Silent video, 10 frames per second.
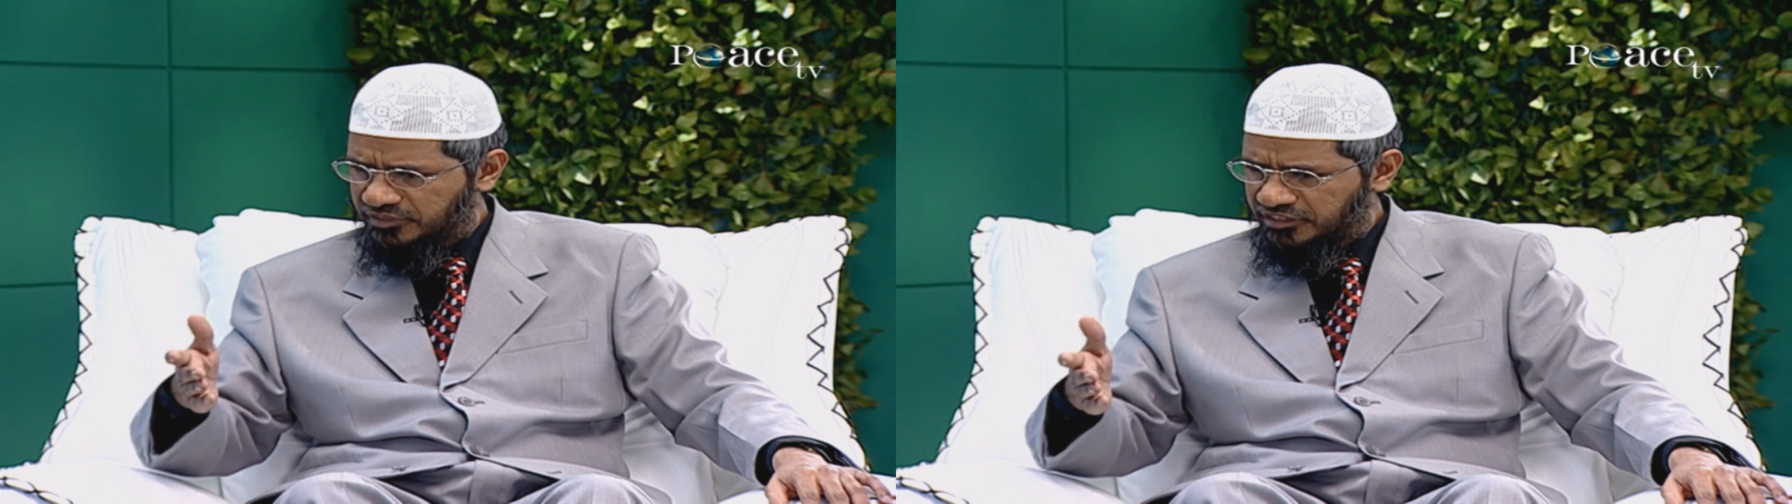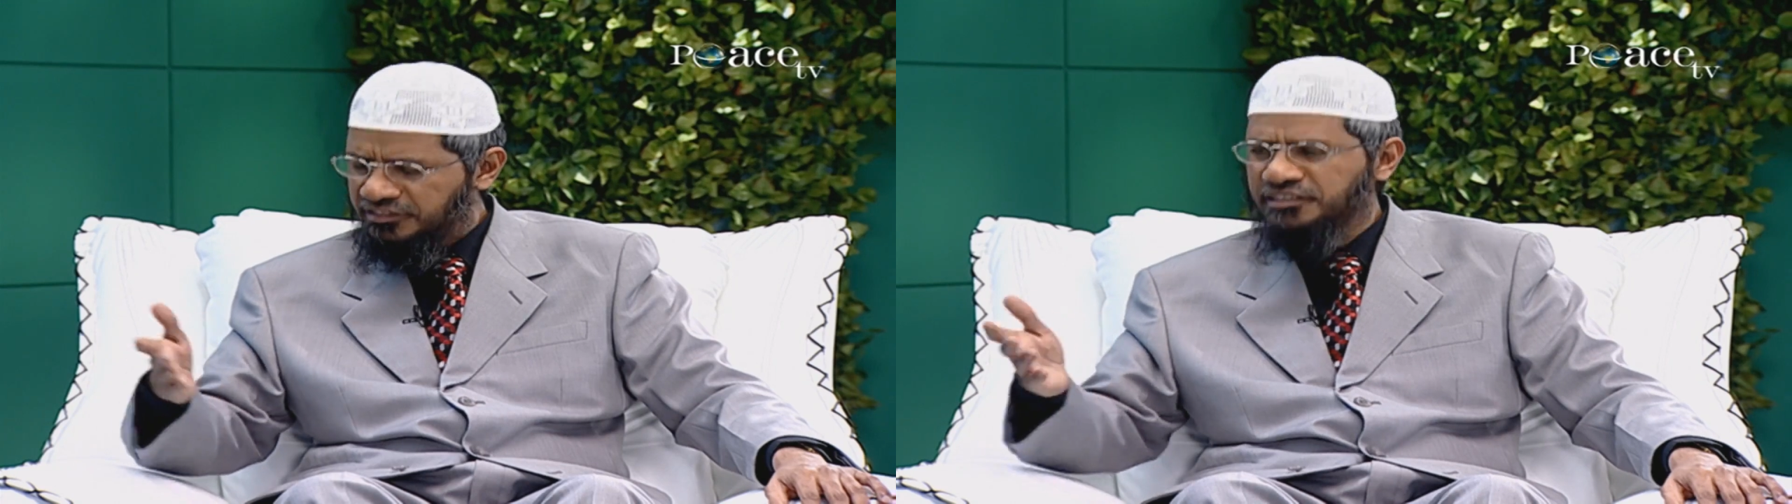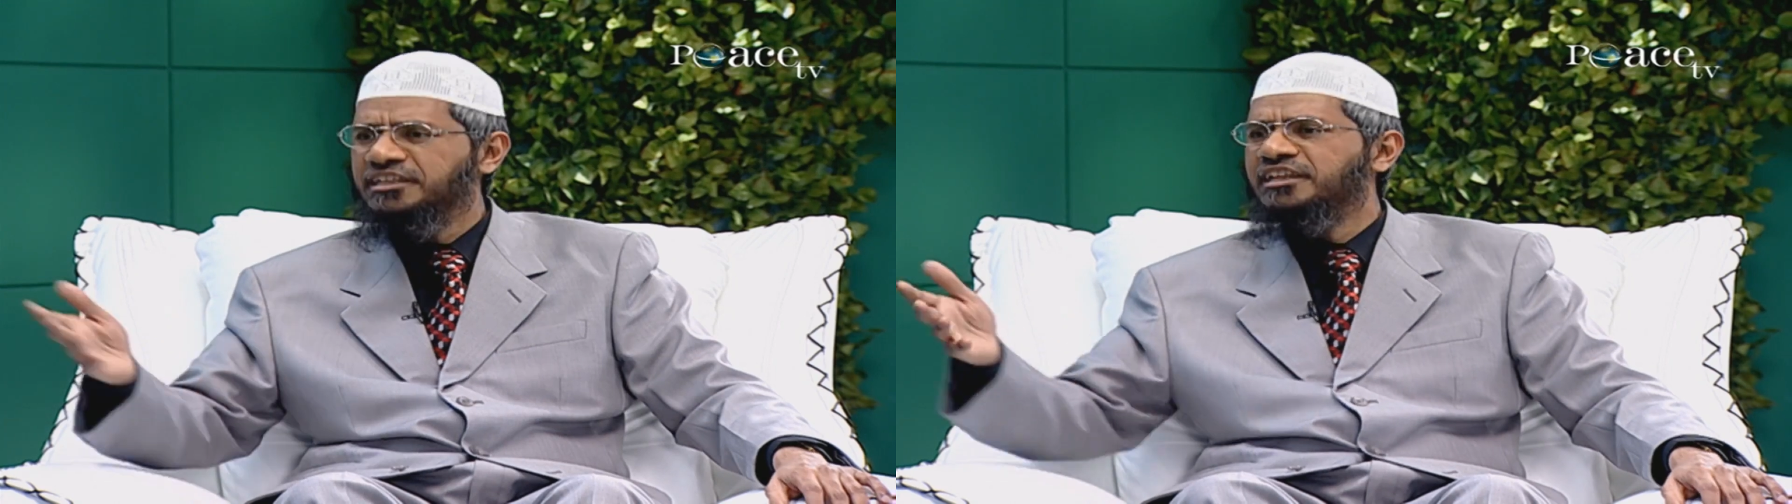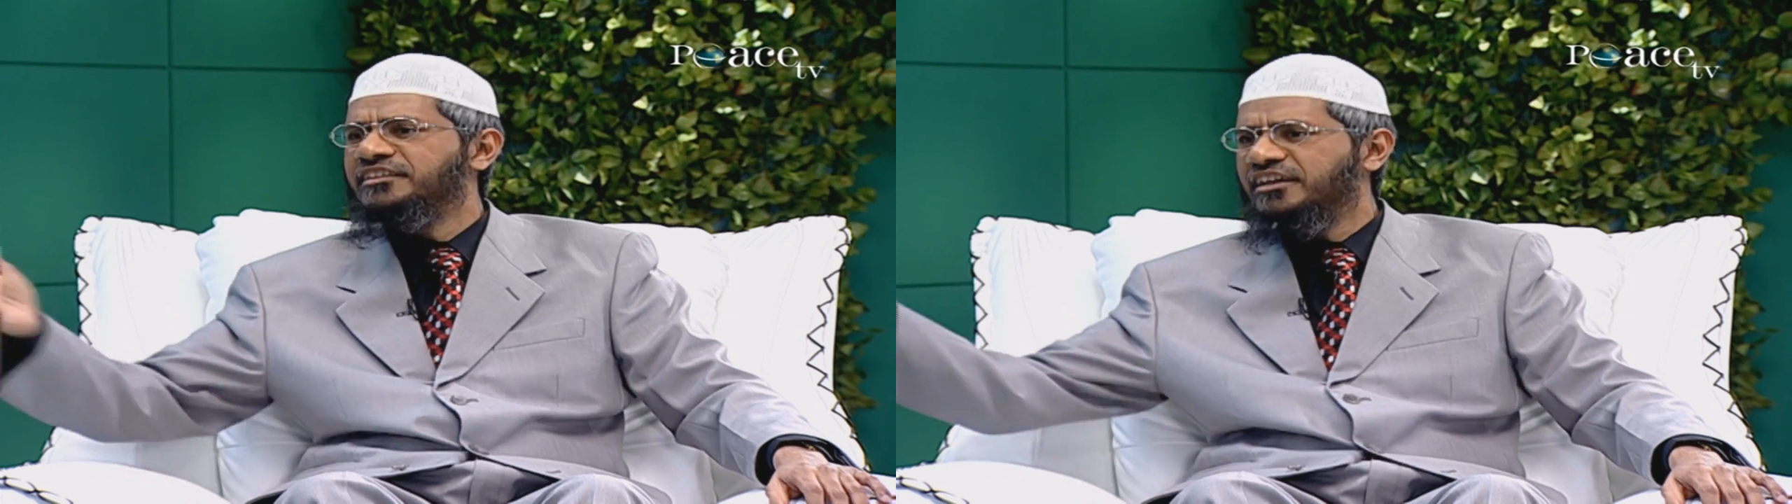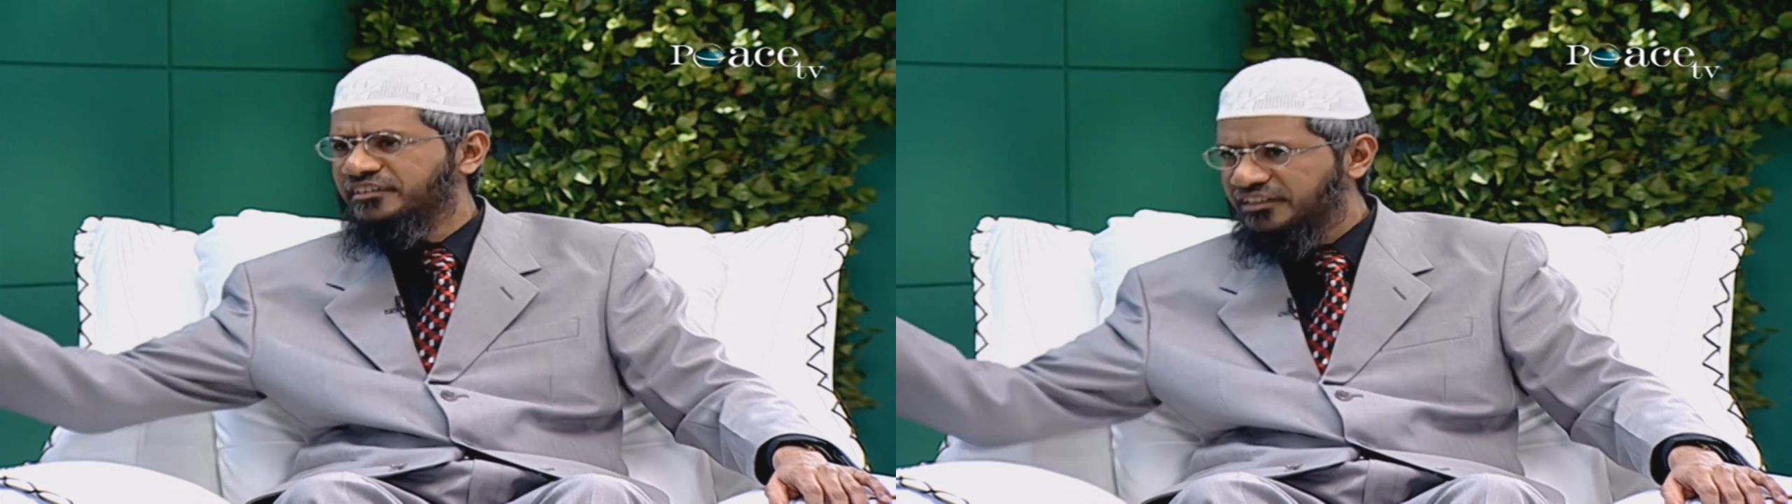in detail
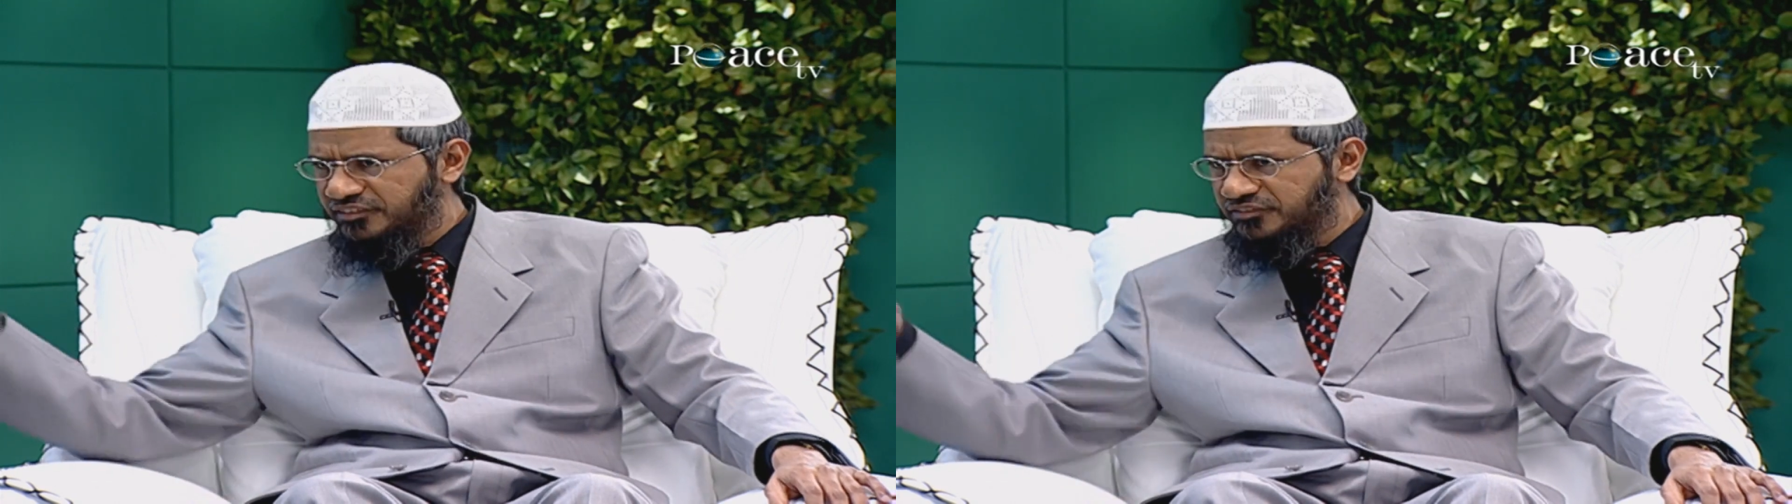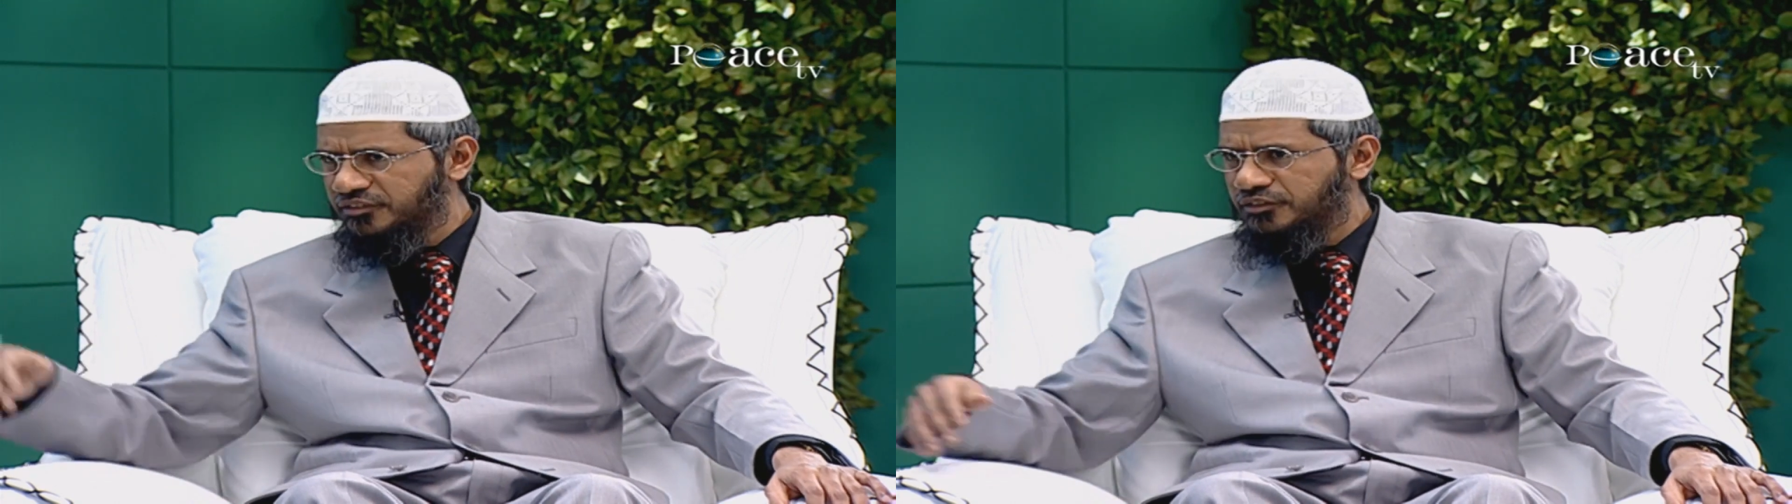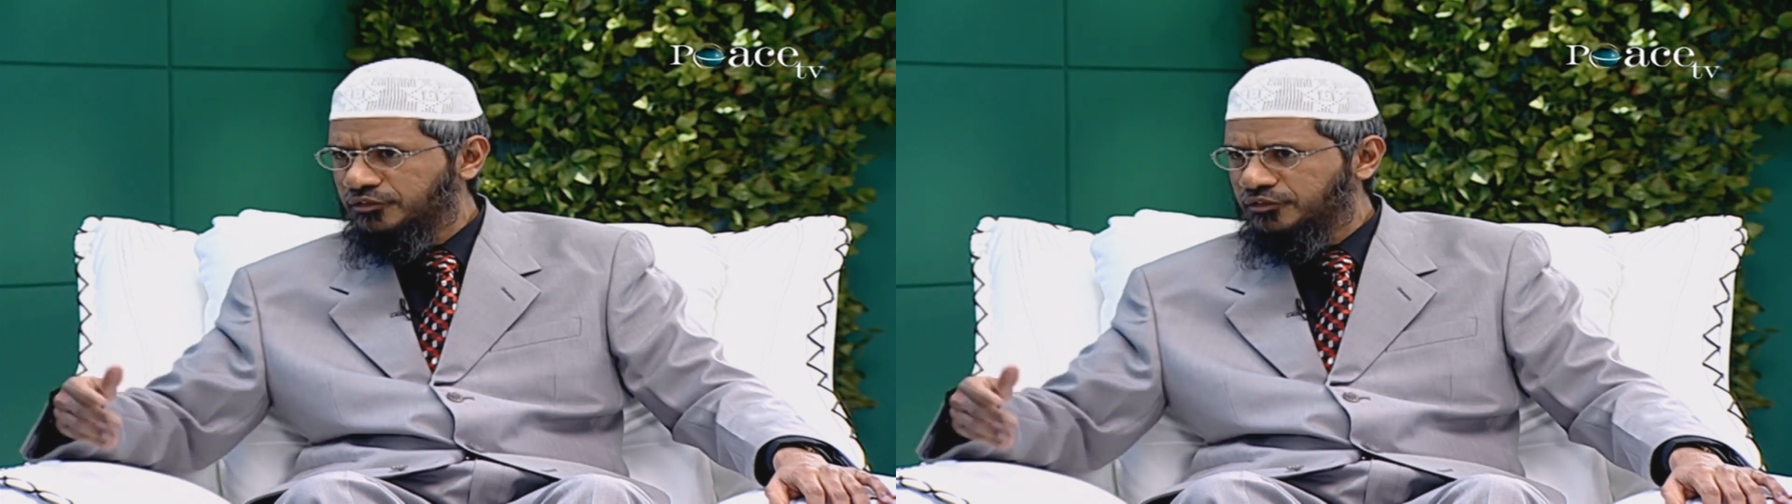in the other days.